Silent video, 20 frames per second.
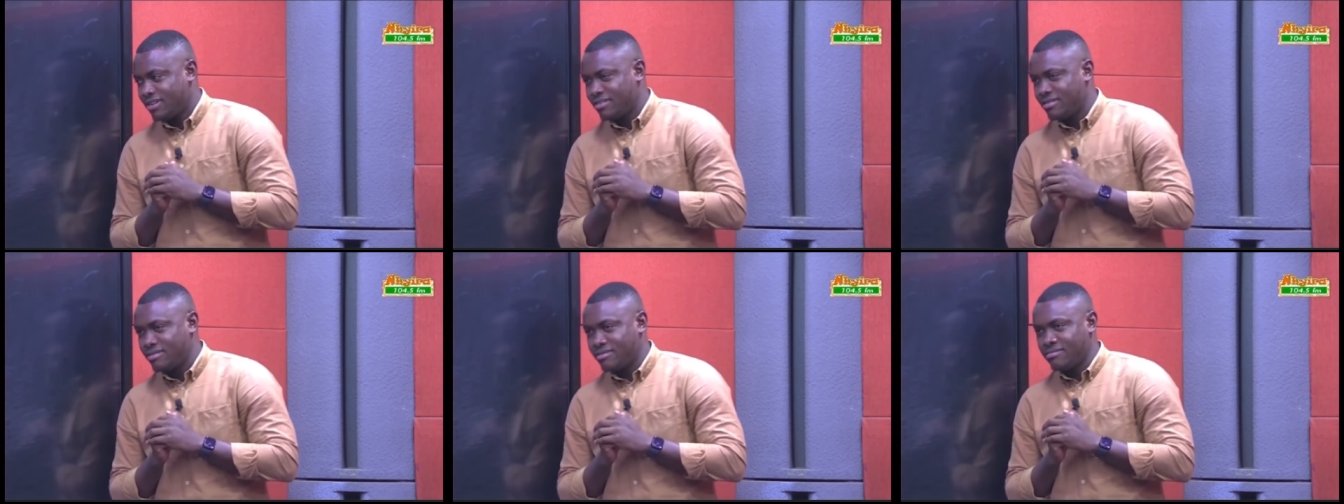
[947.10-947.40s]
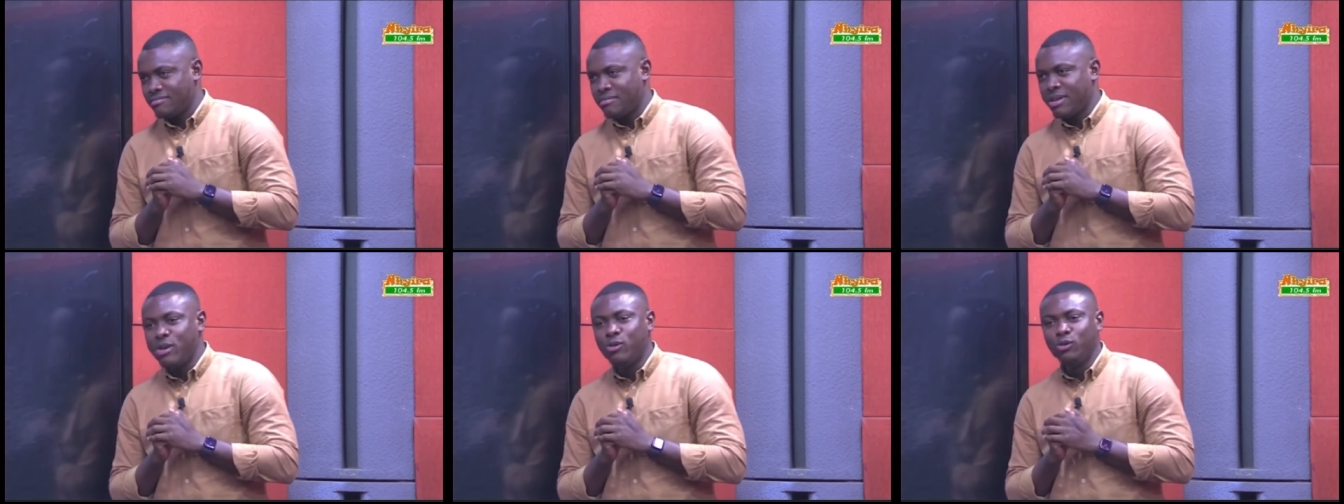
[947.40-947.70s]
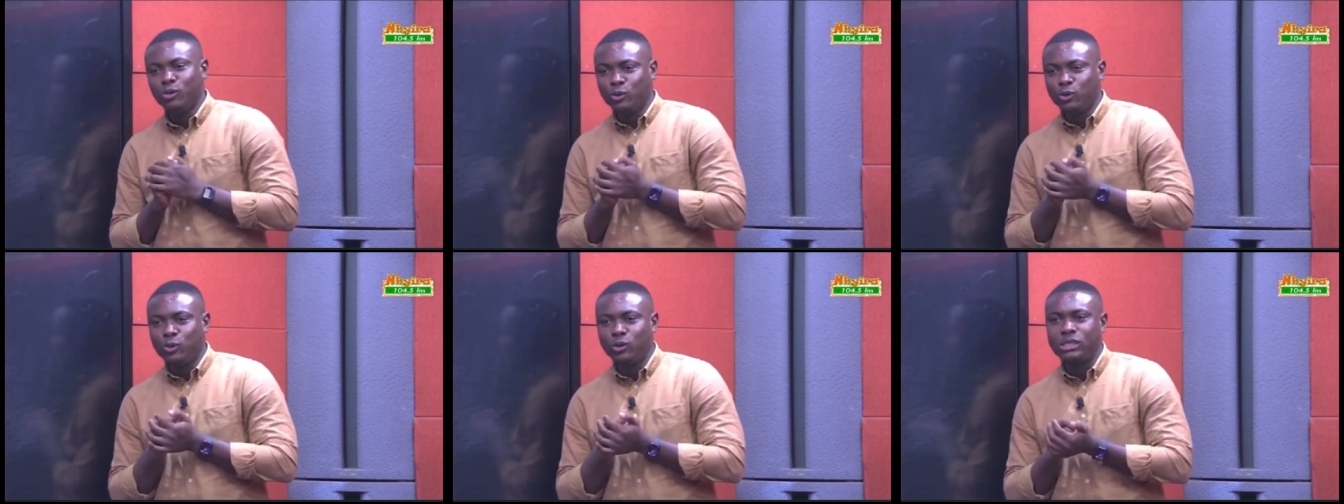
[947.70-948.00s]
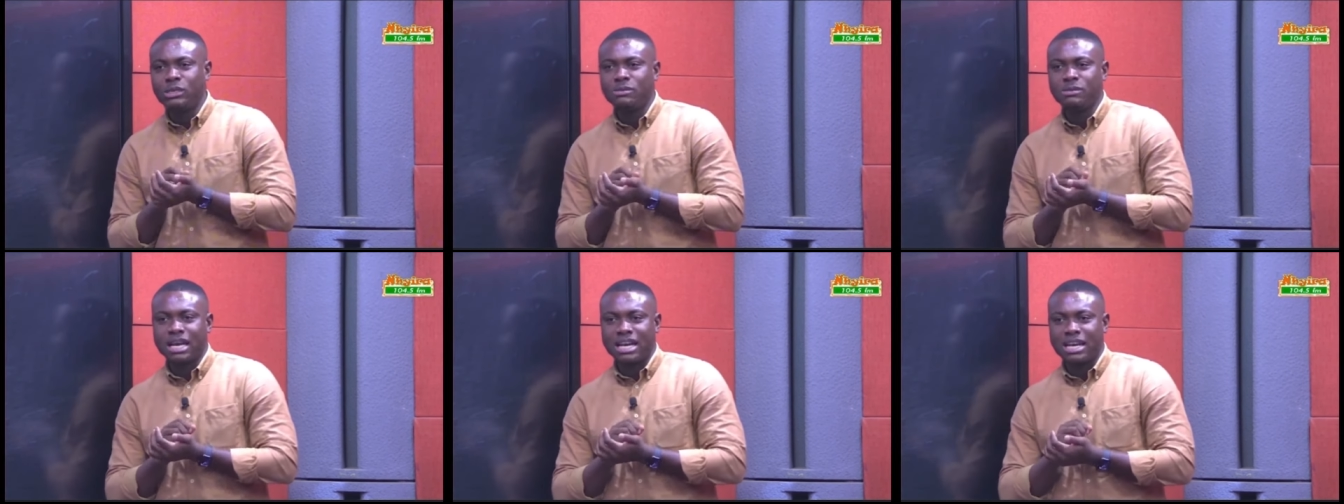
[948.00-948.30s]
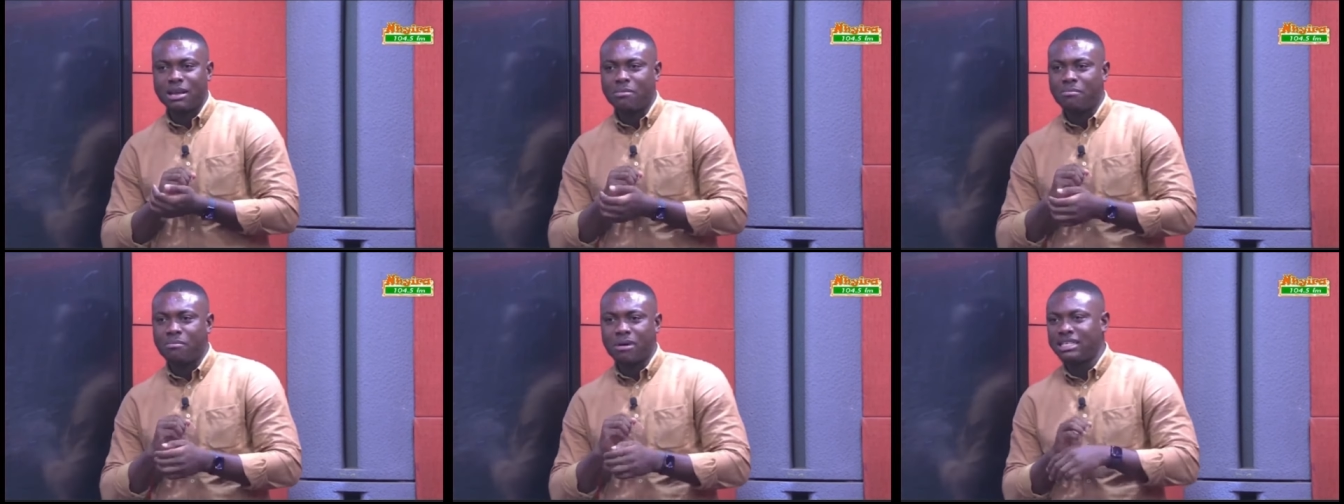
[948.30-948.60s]
Me who two teams that
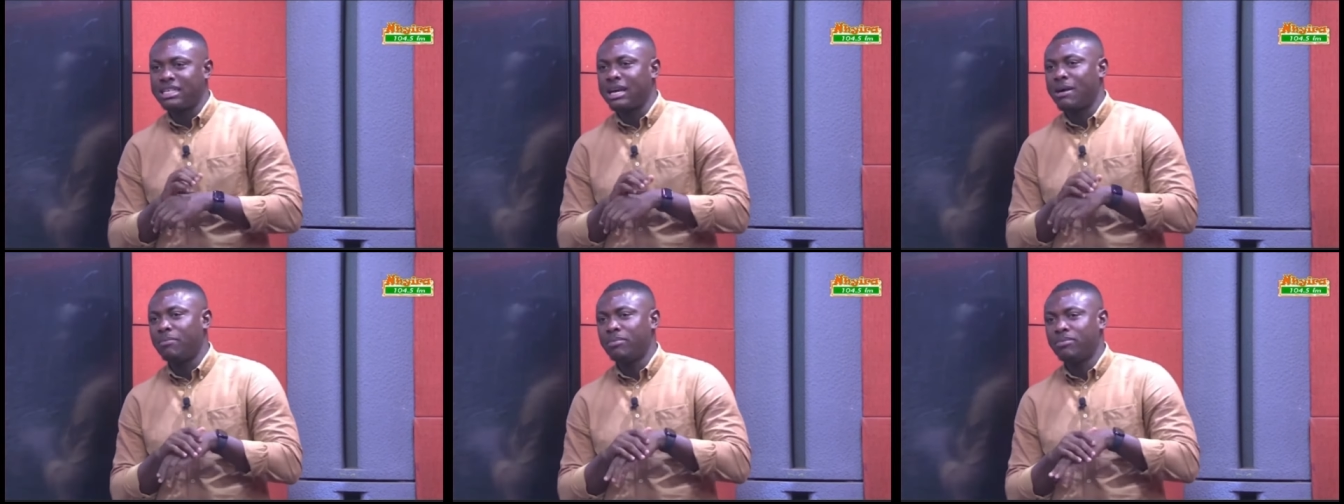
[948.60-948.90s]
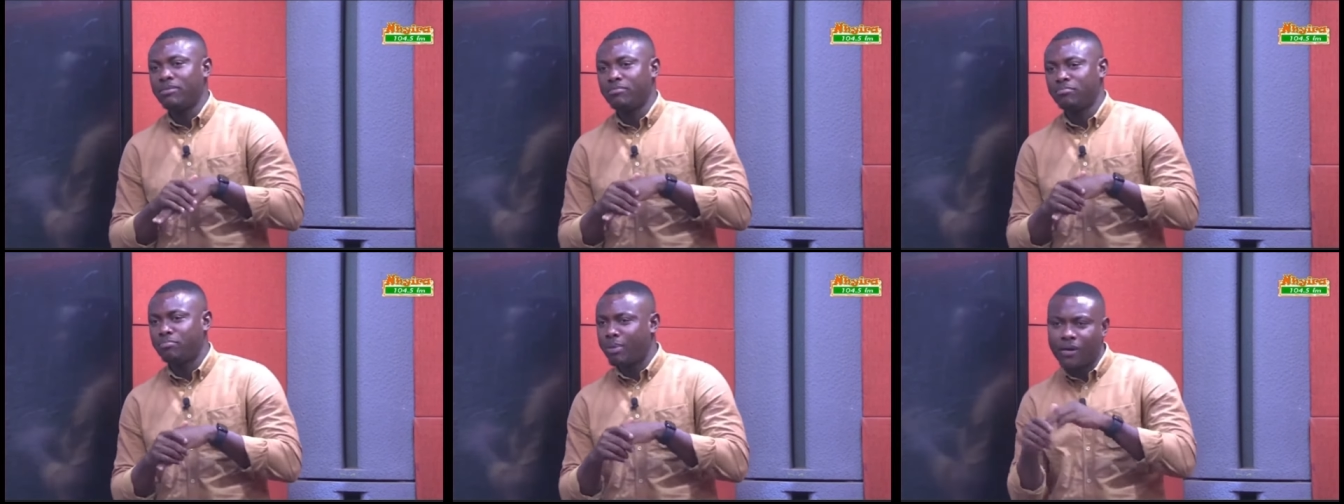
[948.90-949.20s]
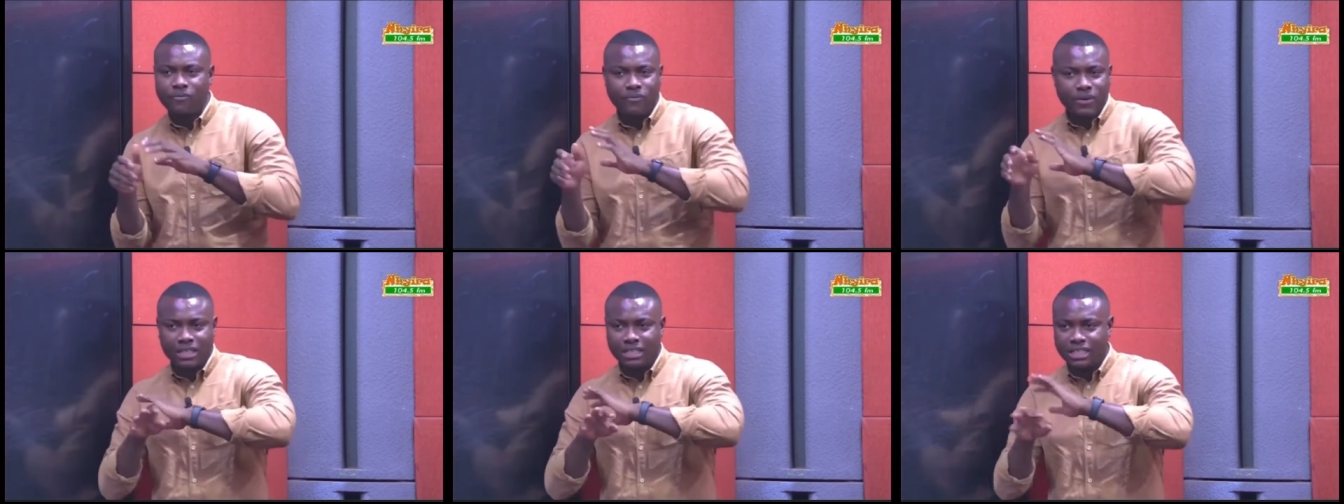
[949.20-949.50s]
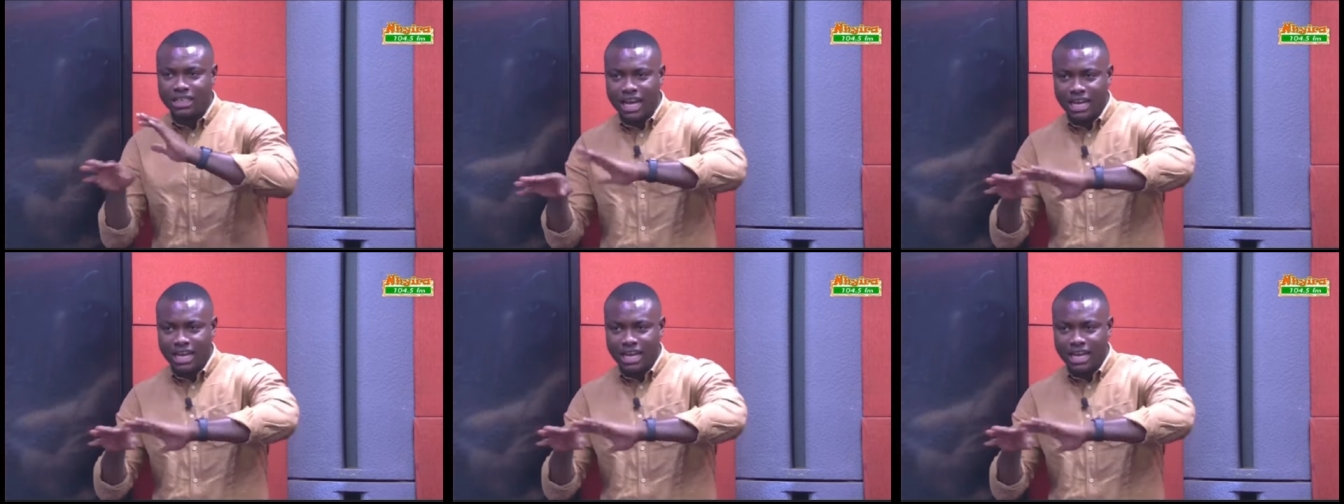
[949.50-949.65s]
they match up perfectly